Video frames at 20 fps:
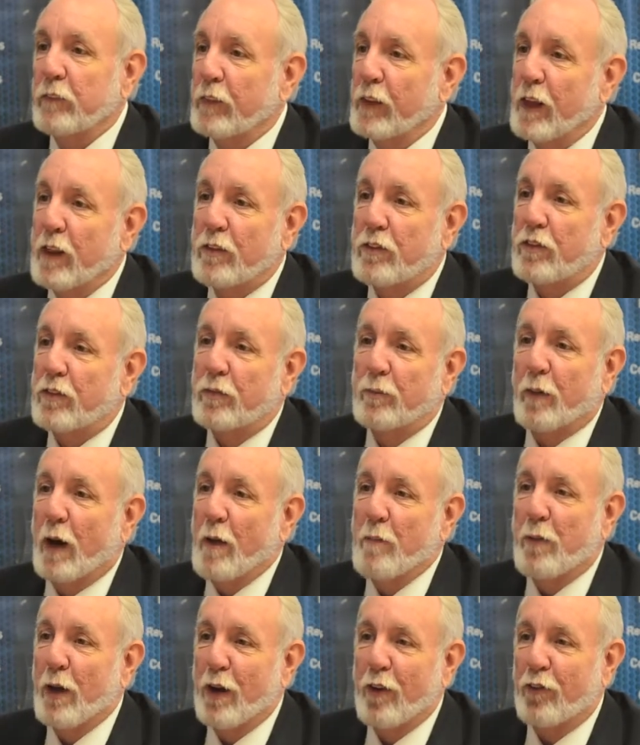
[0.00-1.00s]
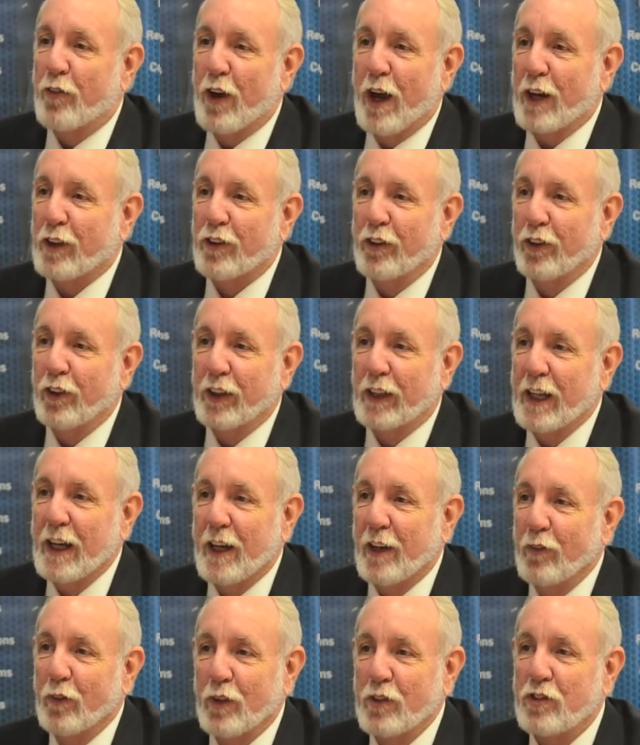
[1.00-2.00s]
It's my benefactor
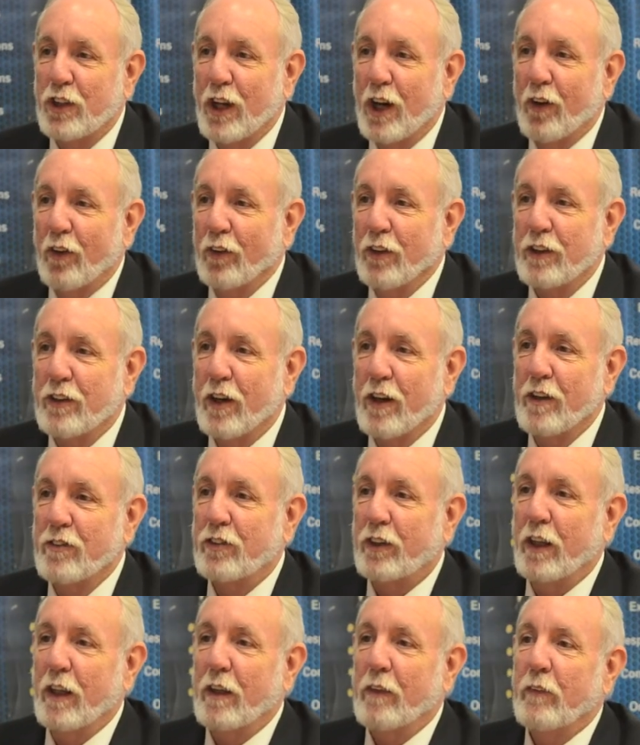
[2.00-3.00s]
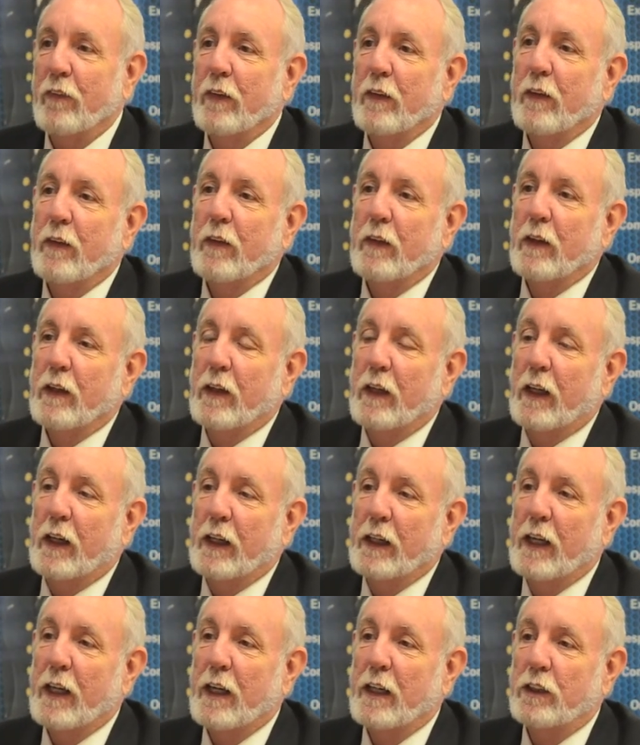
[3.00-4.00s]
again was General Natonski. Uh,
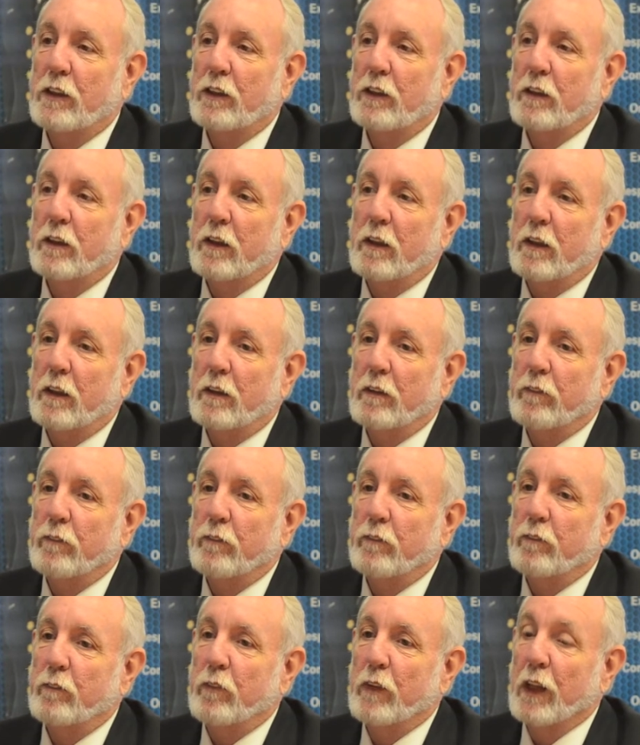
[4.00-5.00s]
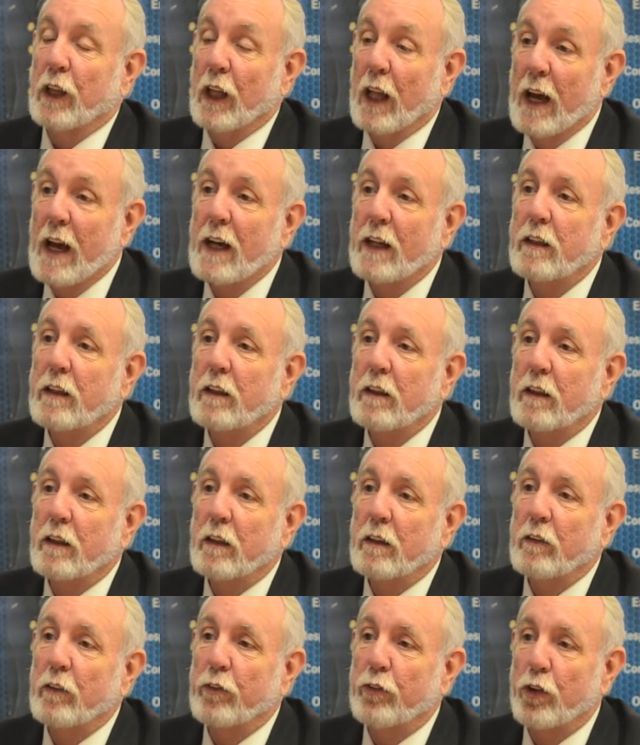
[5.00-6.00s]
he had uh, led
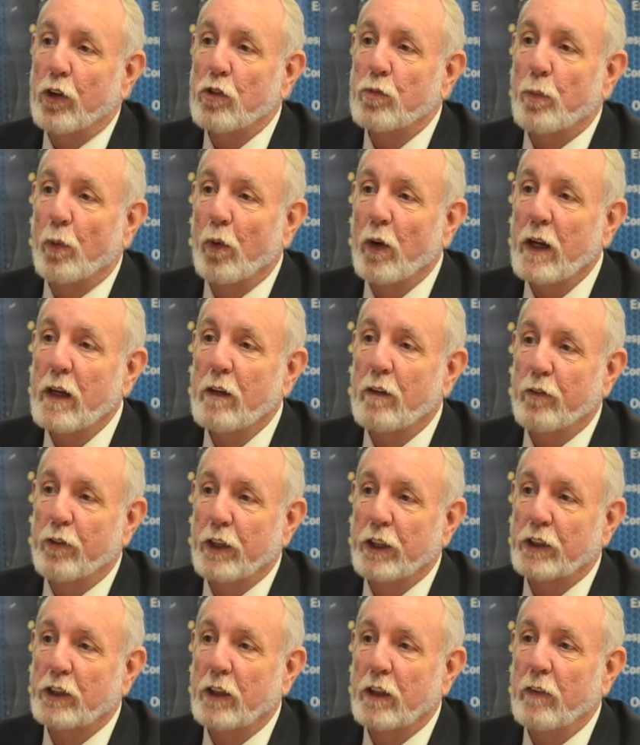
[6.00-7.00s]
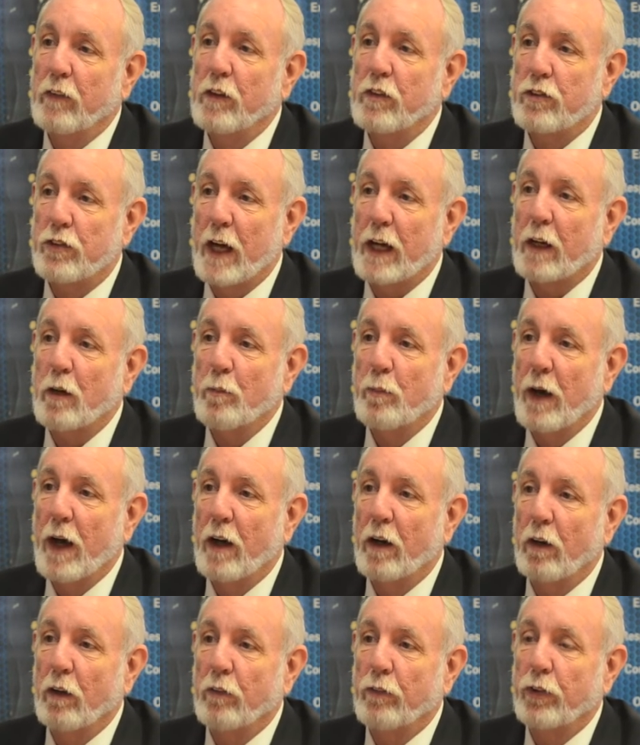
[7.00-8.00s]
uh, the First Marine Division in the Second
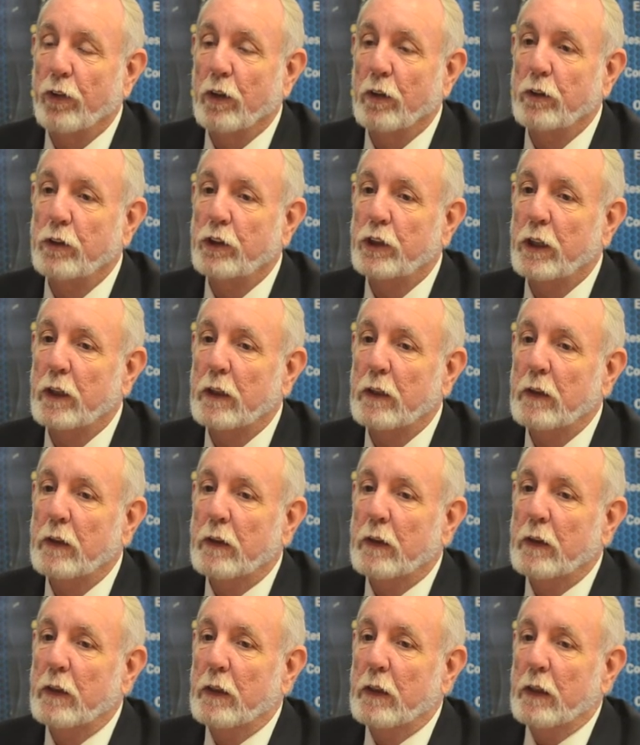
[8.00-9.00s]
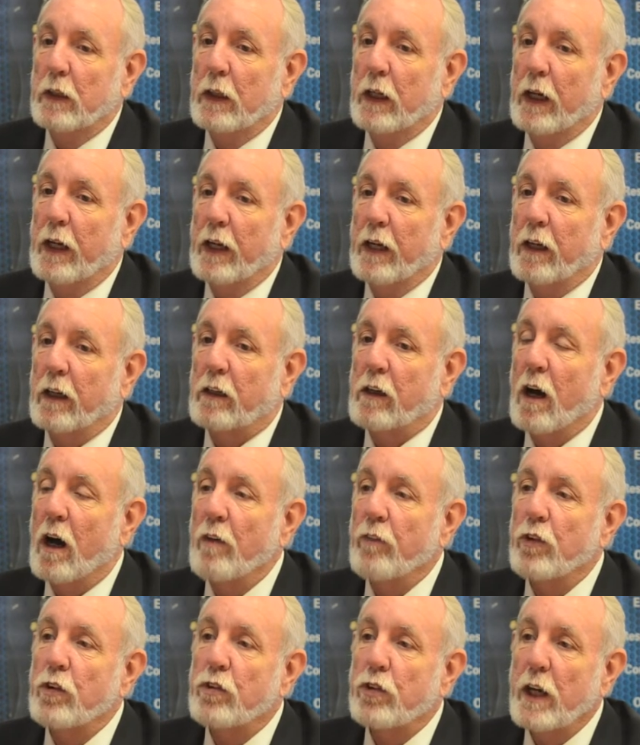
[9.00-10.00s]
Battle of Fallujah, And in a
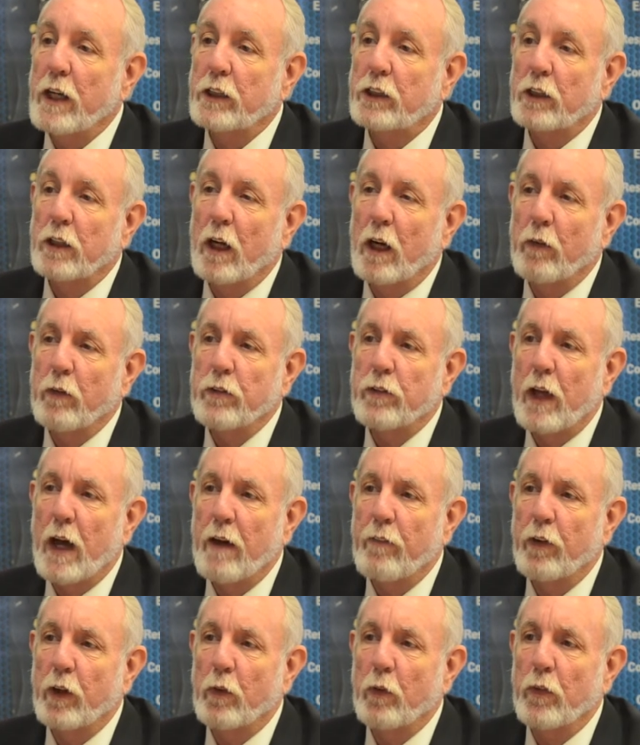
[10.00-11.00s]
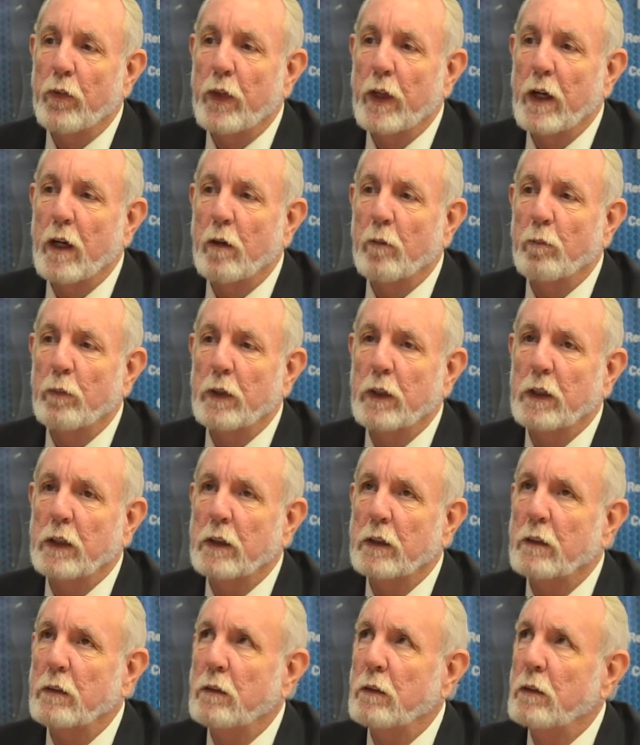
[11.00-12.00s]
conversation I was having with him
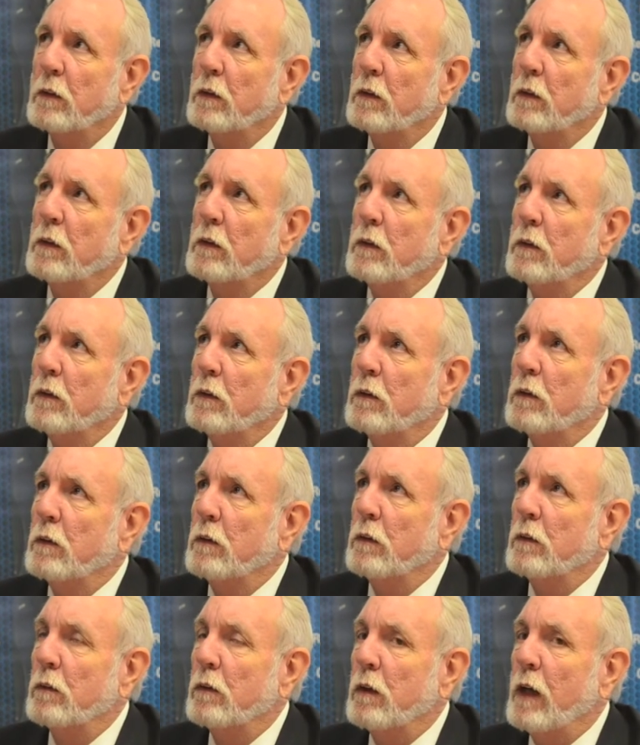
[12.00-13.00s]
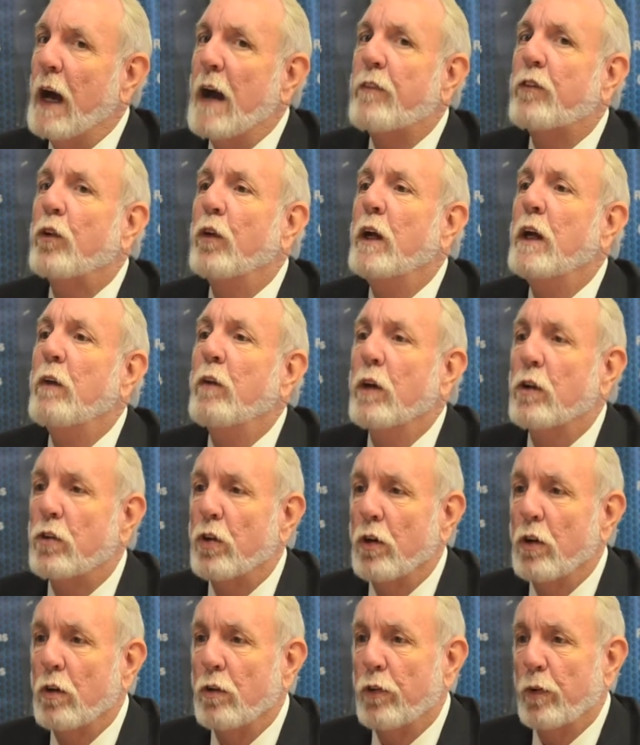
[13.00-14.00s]
in, uh, after he
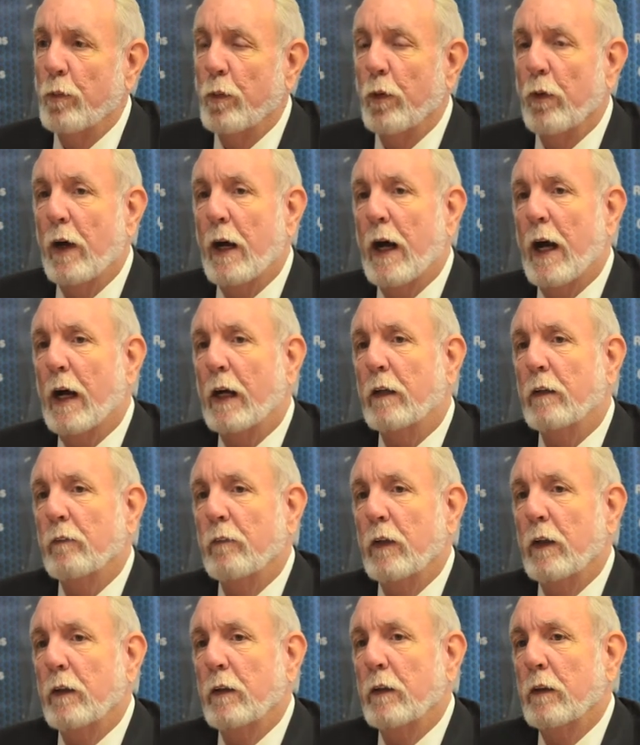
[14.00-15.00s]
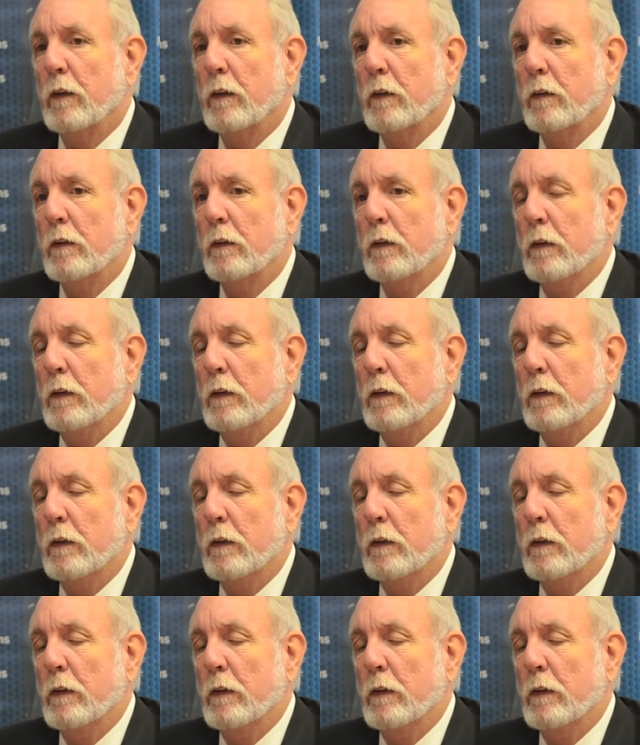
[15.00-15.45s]
returned from Iraq, uh,